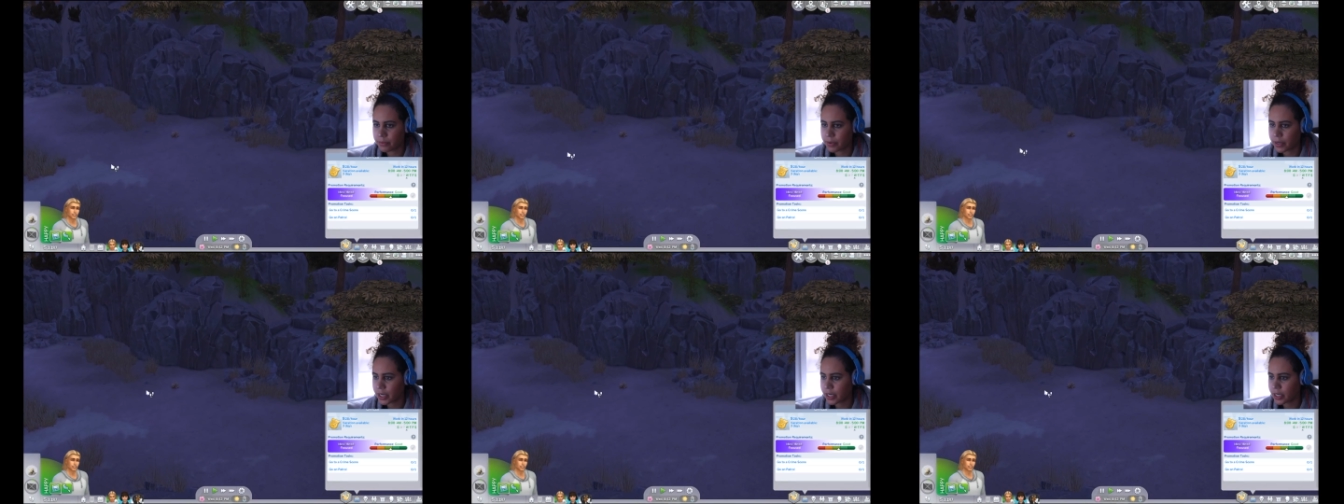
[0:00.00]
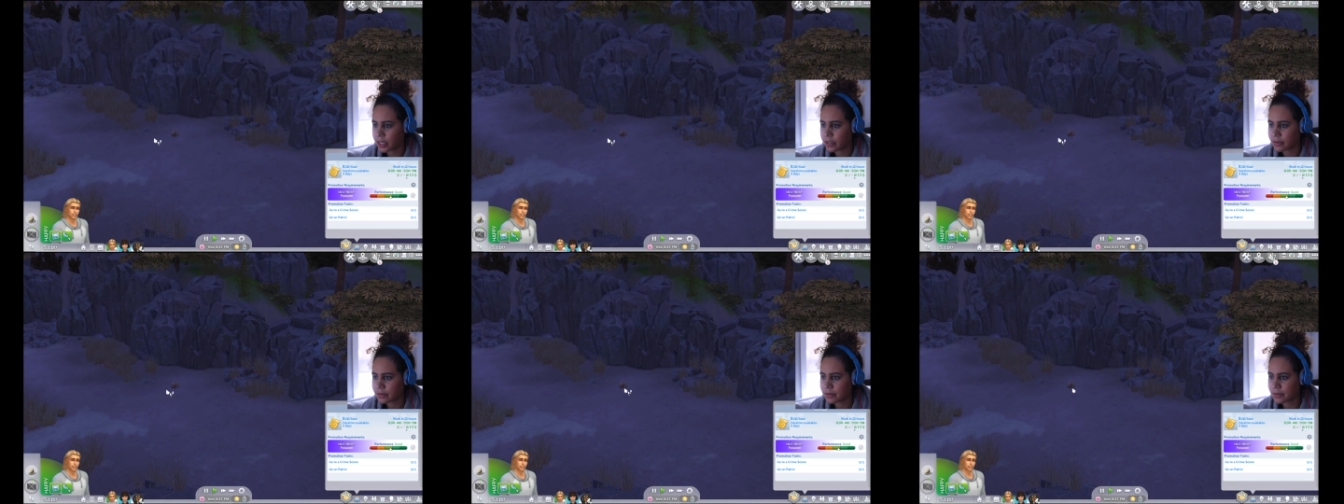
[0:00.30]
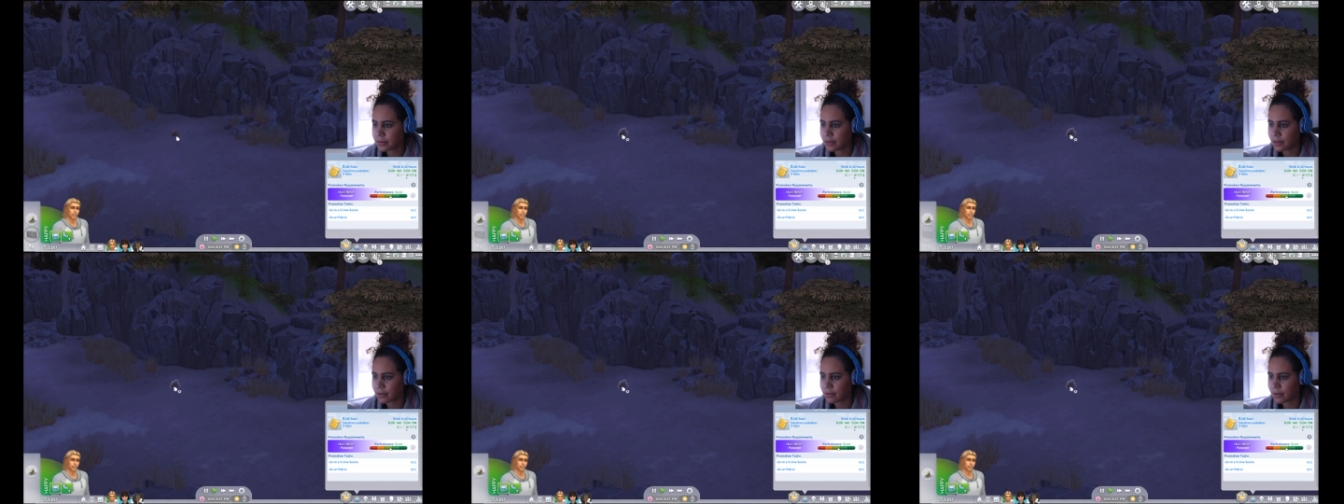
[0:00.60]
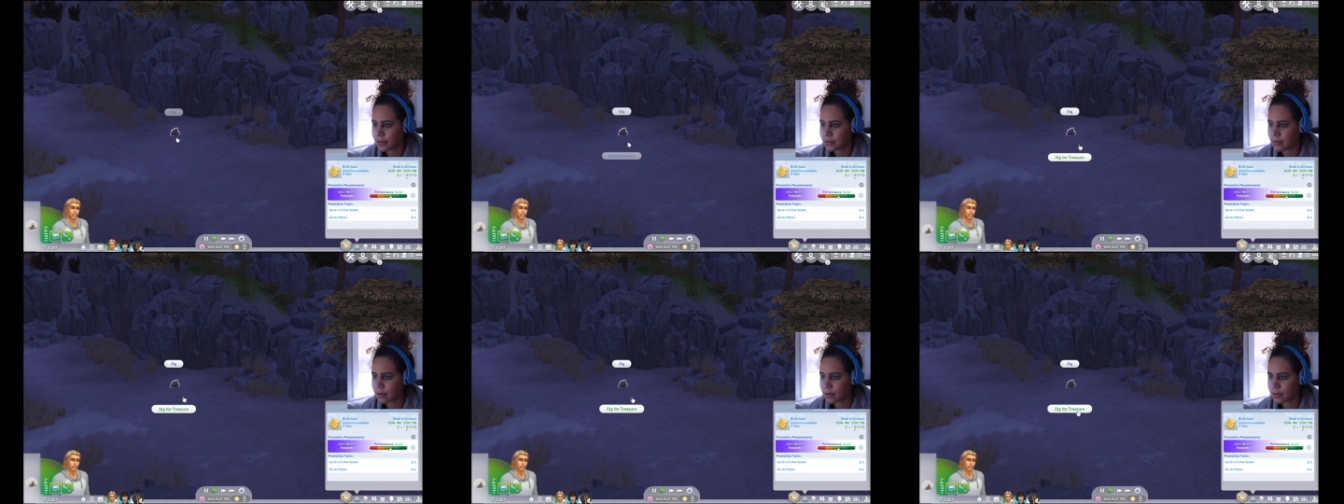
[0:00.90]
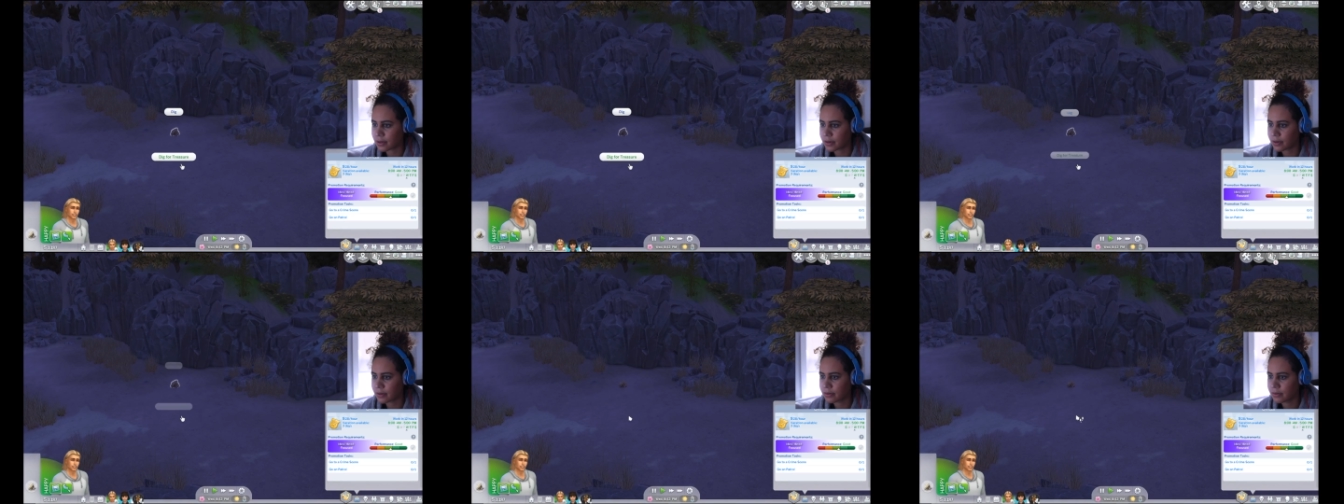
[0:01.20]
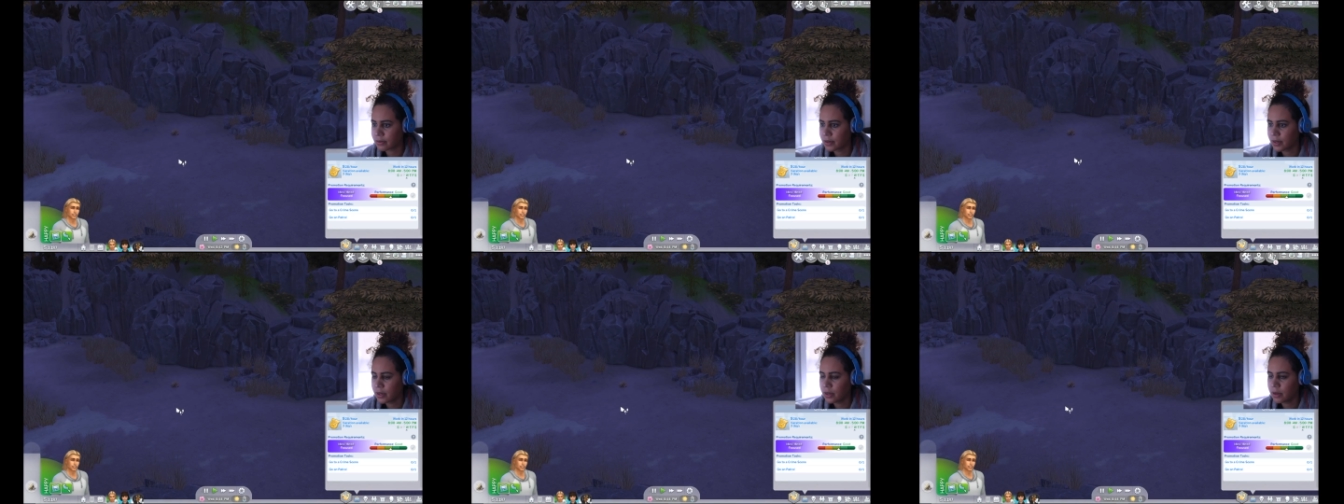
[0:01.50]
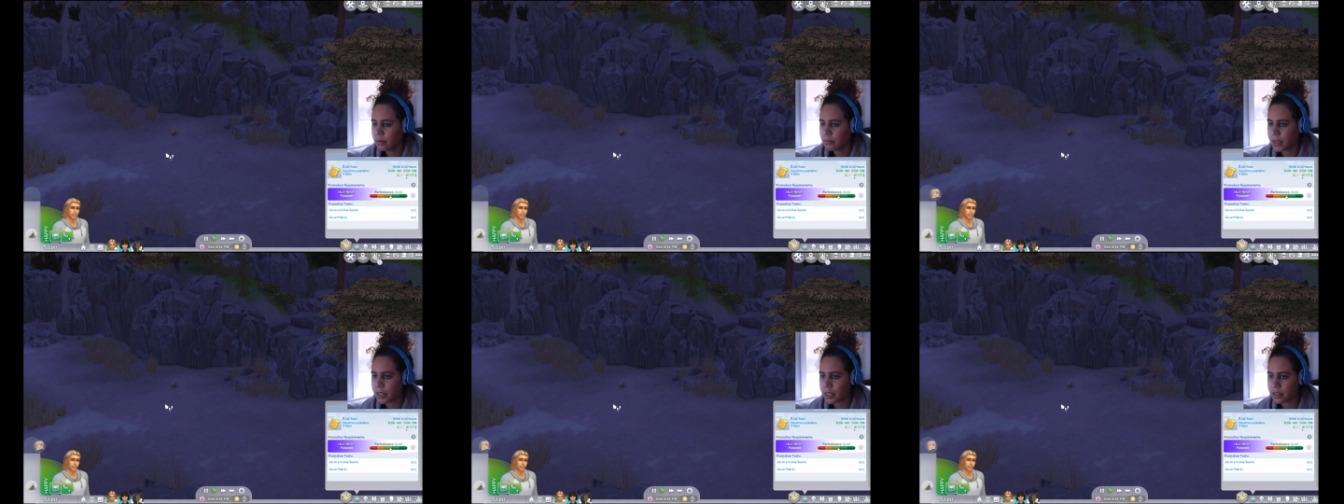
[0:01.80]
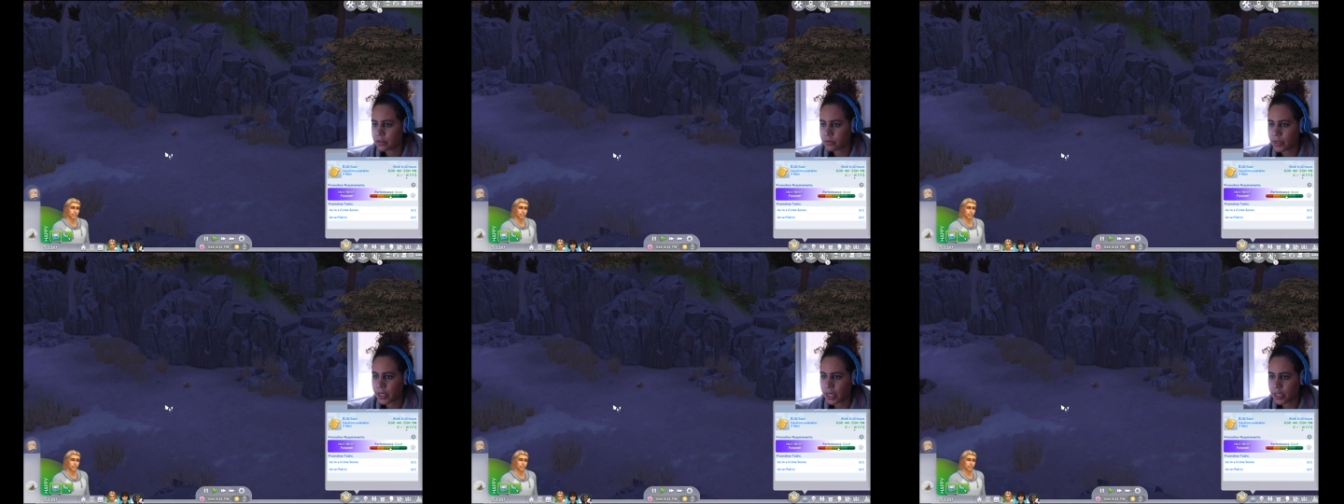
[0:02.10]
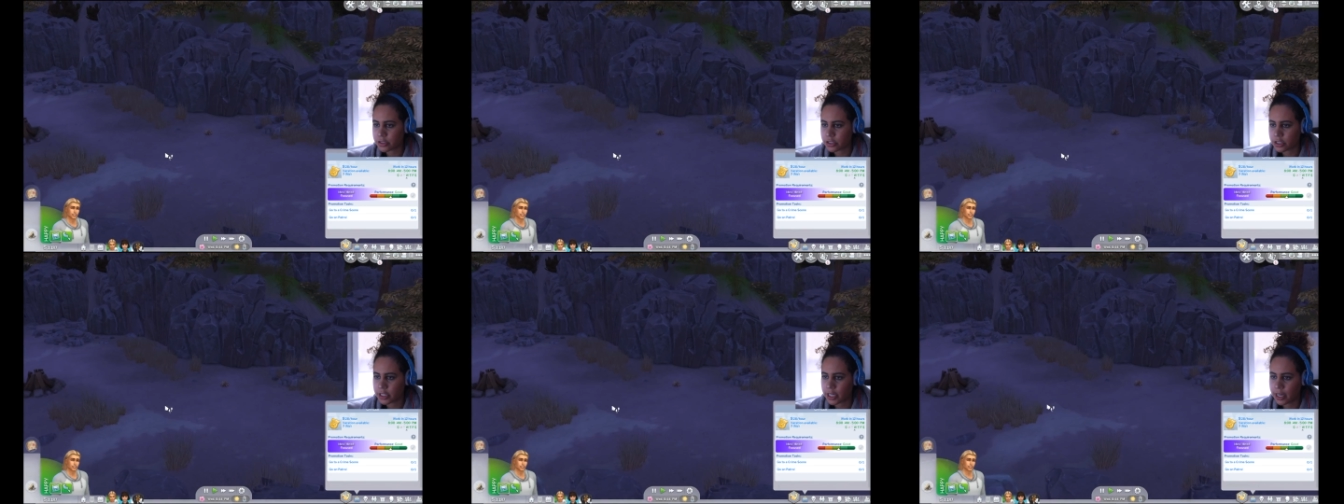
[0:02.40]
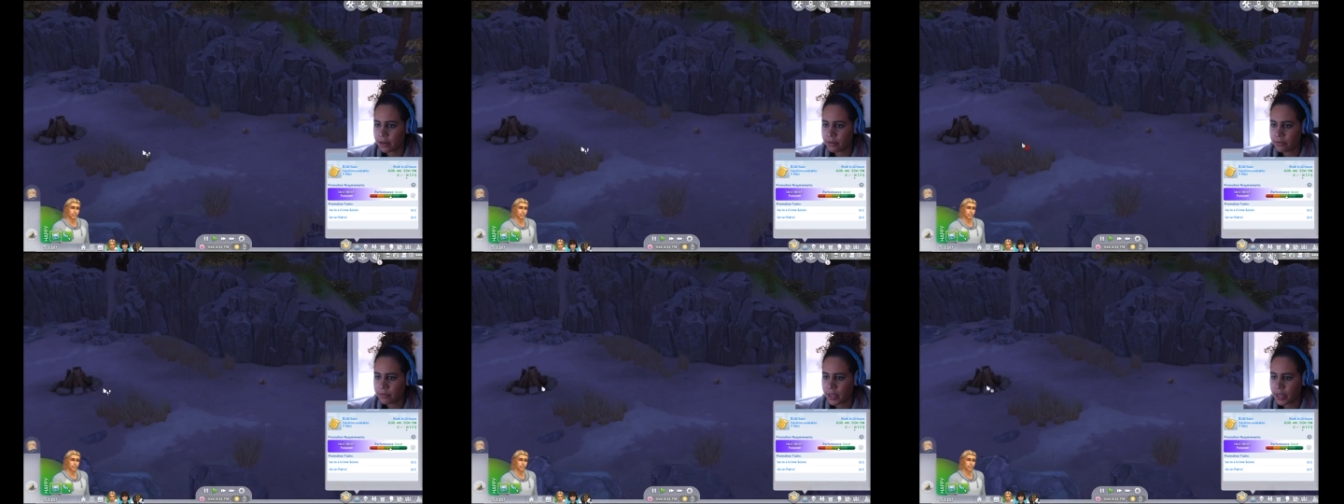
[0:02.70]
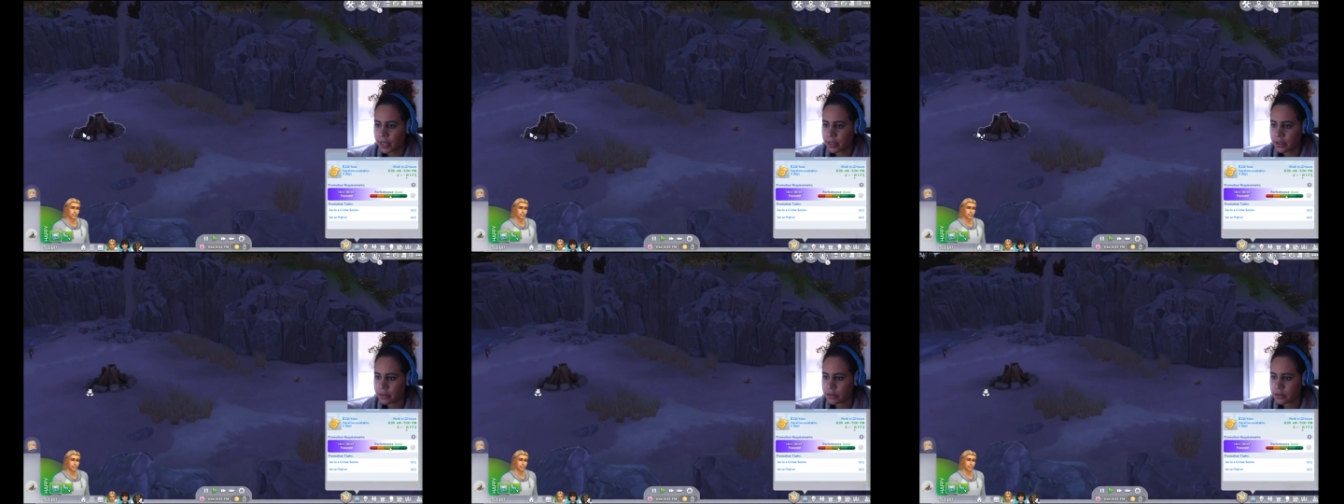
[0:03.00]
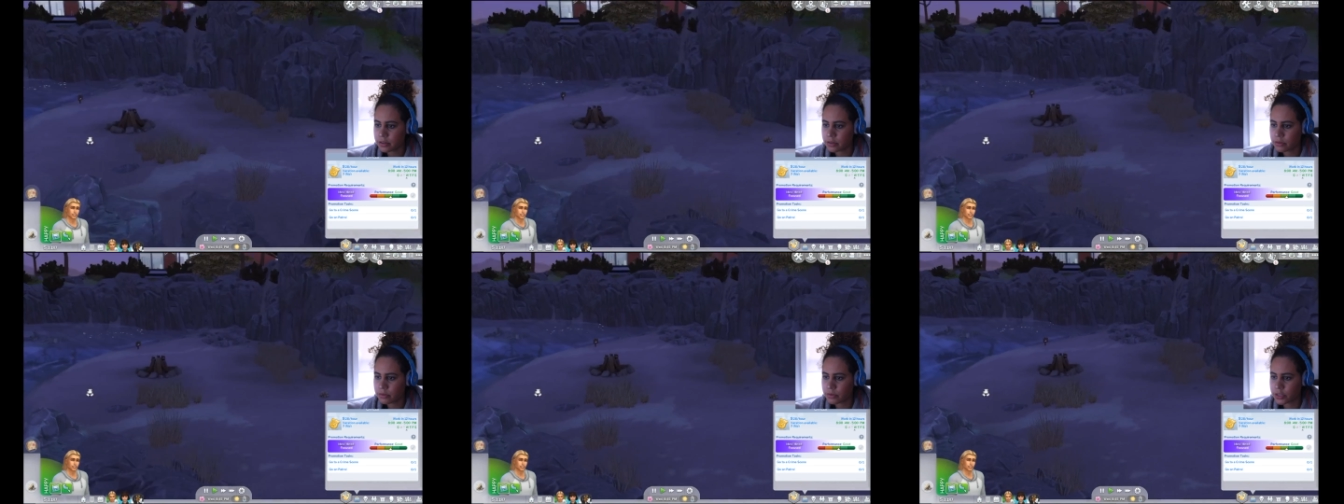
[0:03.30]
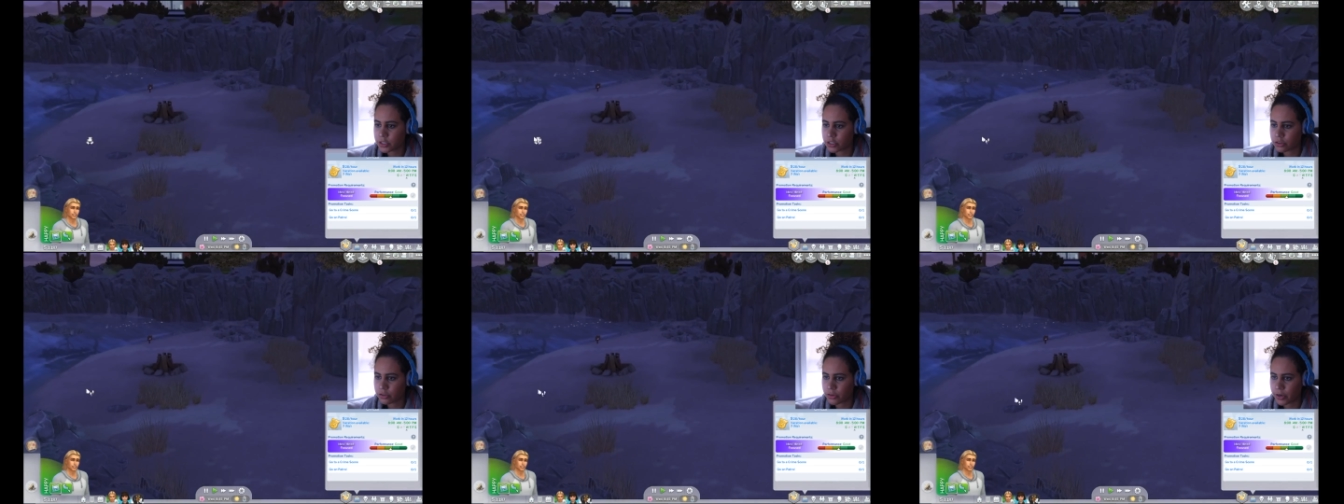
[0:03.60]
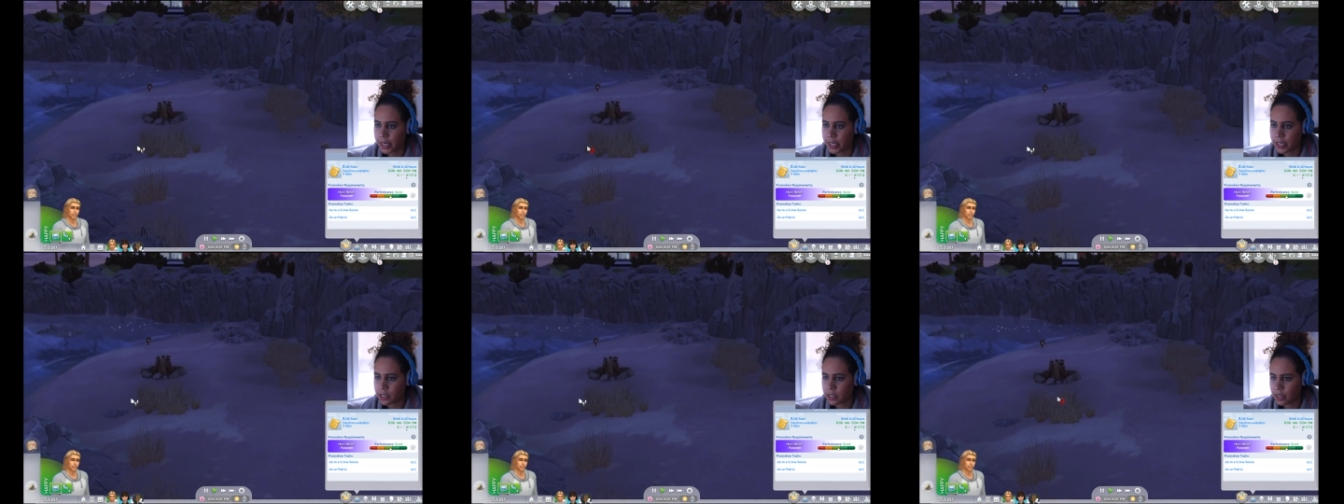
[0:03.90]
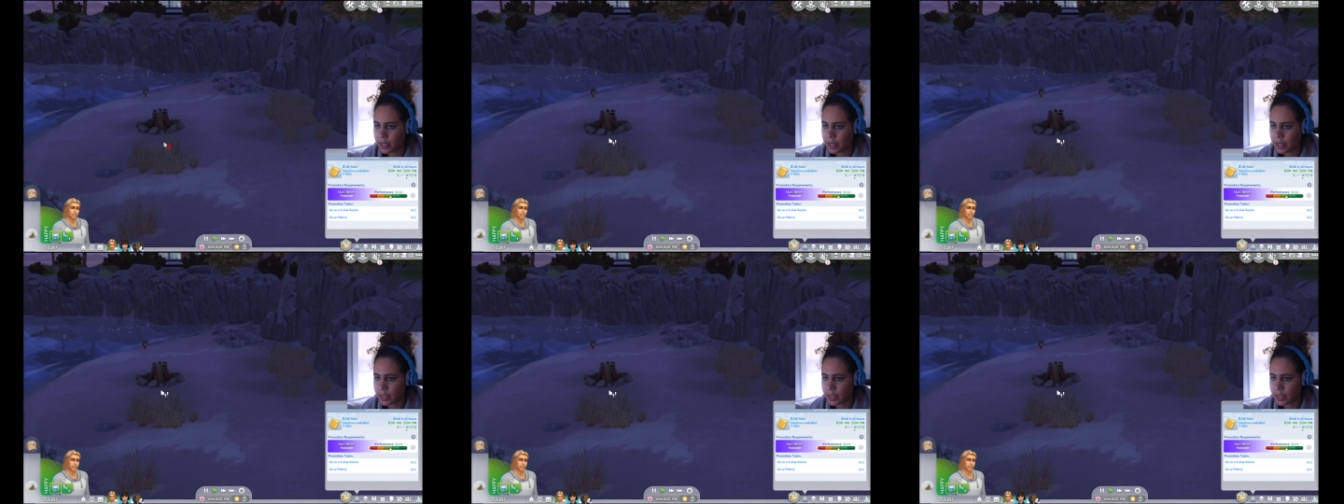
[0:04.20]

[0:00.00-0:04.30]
We're gonna actually dive right, right, right, because we actually have that, which is great.